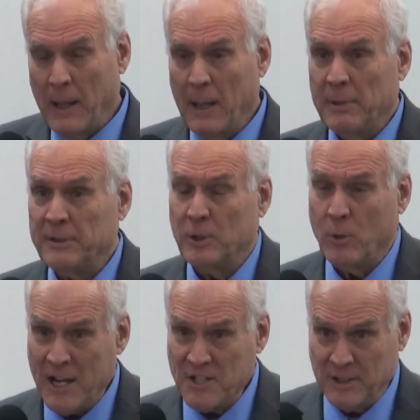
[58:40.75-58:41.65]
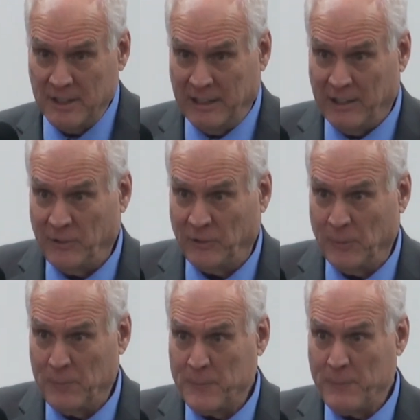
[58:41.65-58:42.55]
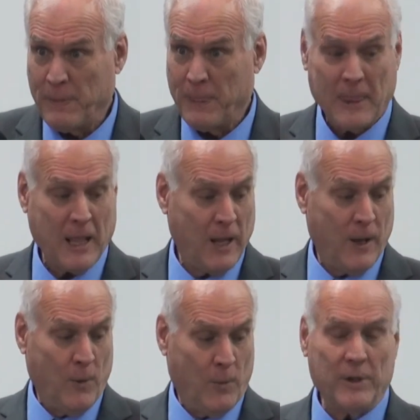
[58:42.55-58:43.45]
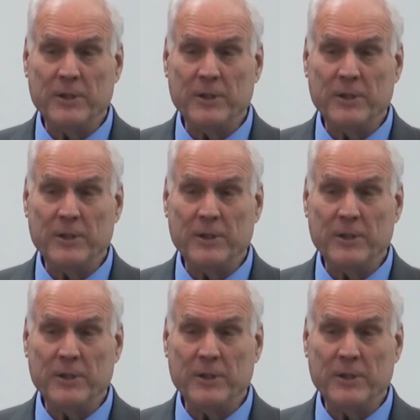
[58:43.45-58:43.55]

But the question is, Will